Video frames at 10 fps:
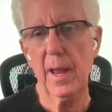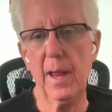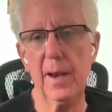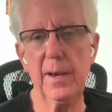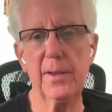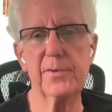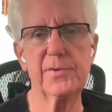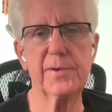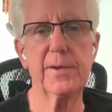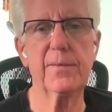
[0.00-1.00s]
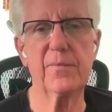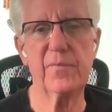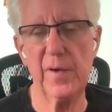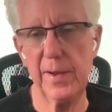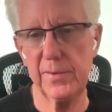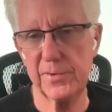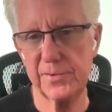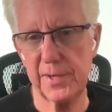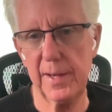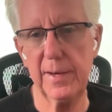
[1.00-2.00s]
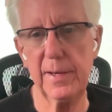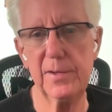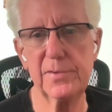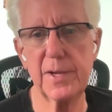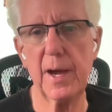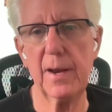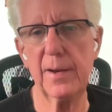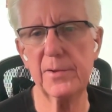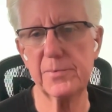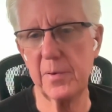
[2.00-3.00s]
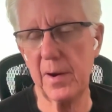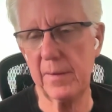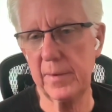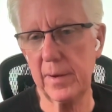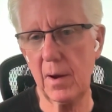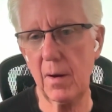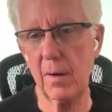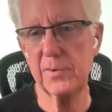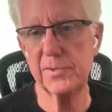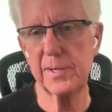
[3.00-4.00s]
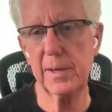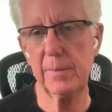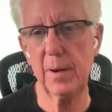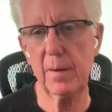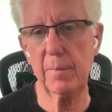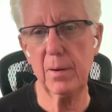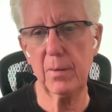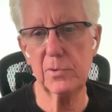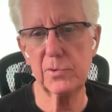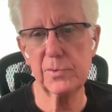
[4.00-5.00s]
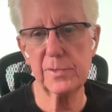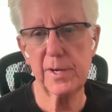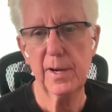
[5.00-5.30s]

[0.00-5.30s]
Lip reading: and it fenced, and he's got his private guards to keep out poachers.